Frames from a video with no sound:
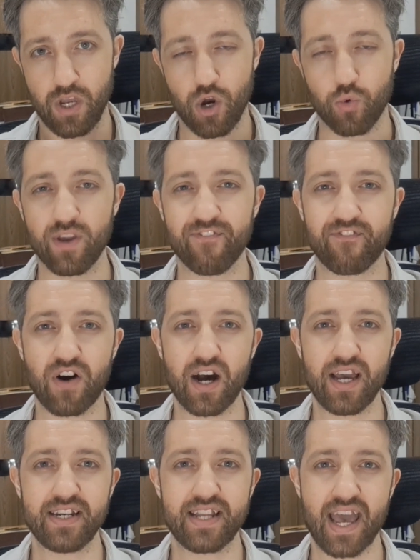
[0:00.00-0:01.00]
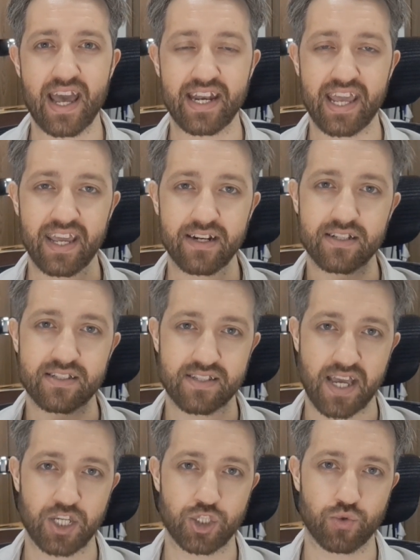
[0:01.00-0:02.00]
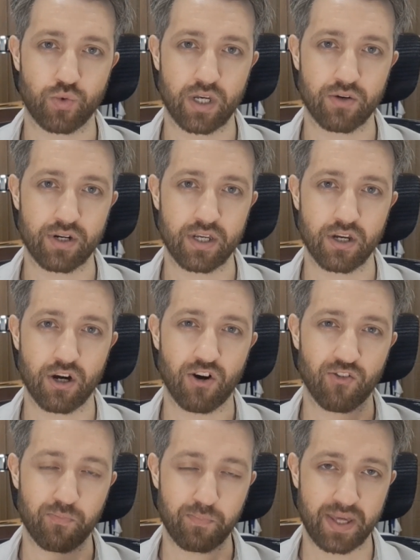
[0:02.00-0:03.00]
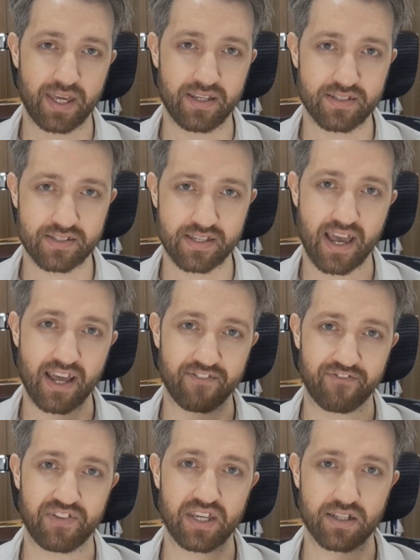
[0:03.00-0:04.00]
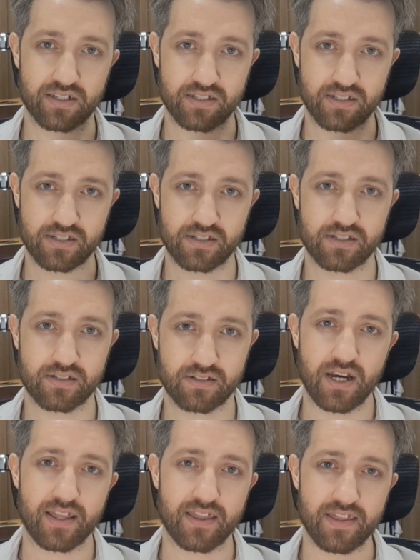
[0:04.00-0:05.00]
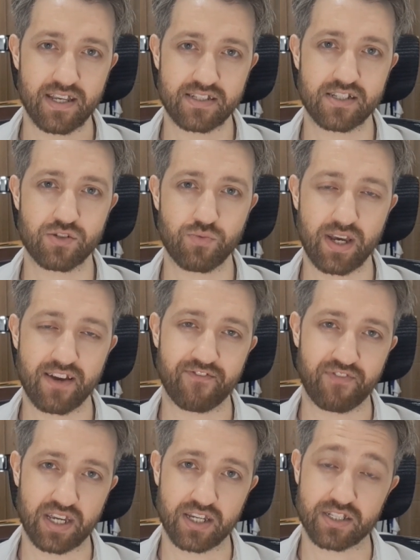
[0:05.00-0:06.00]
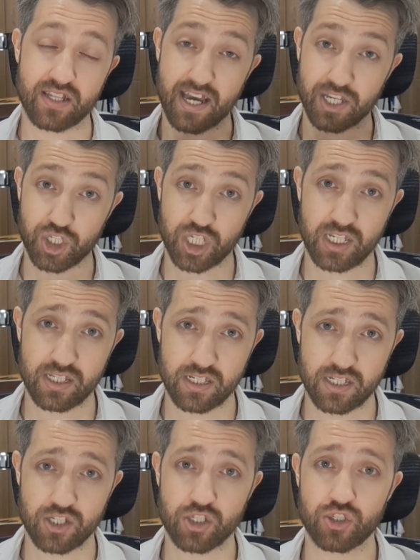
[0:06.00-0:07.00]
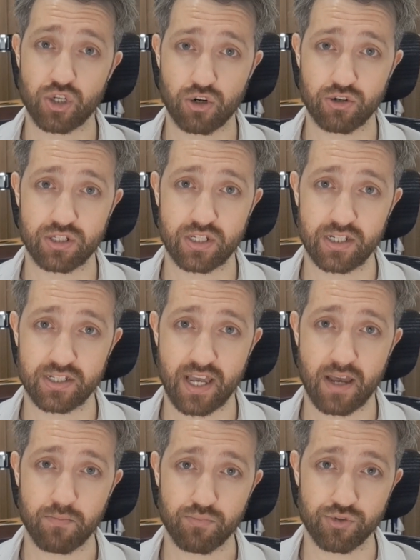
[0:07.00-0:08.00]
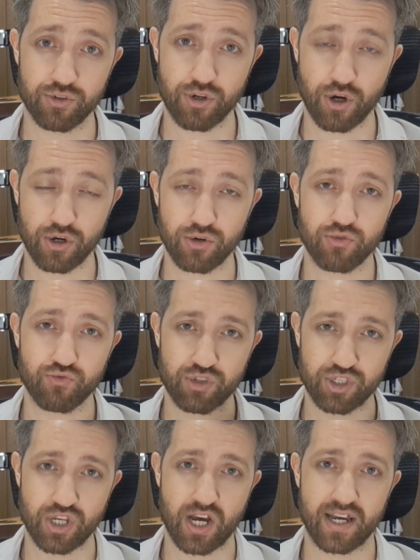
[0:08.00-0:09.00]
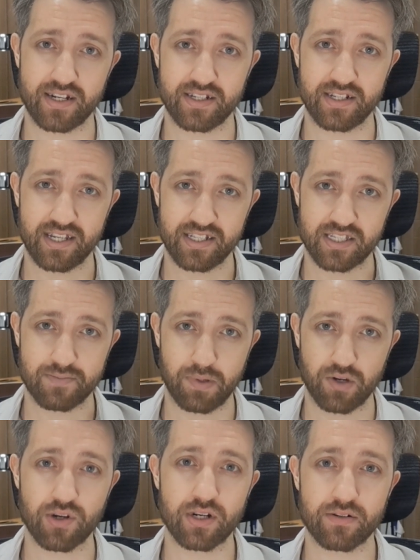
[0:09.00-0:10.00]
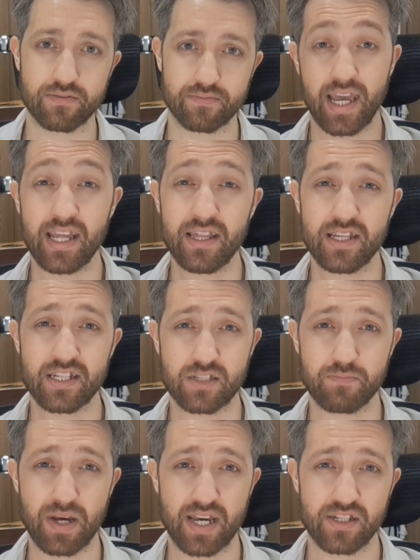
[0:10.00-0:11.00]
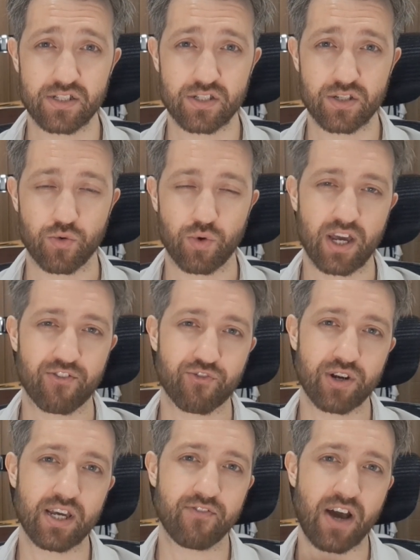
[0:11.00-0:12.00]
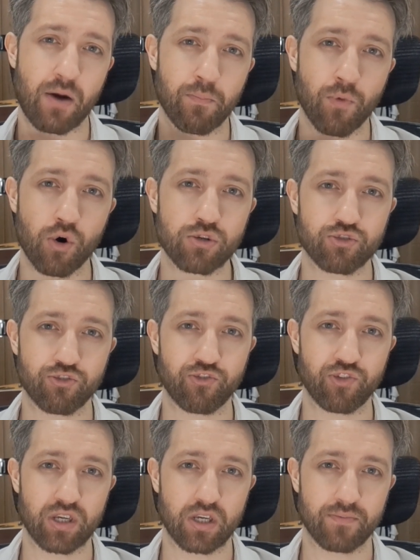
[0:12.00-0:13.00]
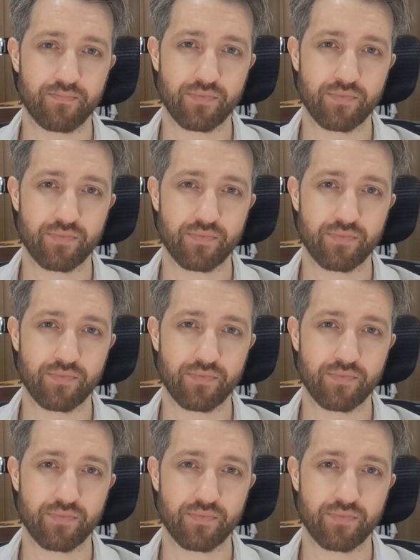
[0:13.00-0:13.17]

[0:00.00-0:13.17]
we find an inner sanctuary of peace and fearlessness. This is where figures like Jesus, Socrates, and Bruno resided in spirit. In this space, we are free of our mortal fear,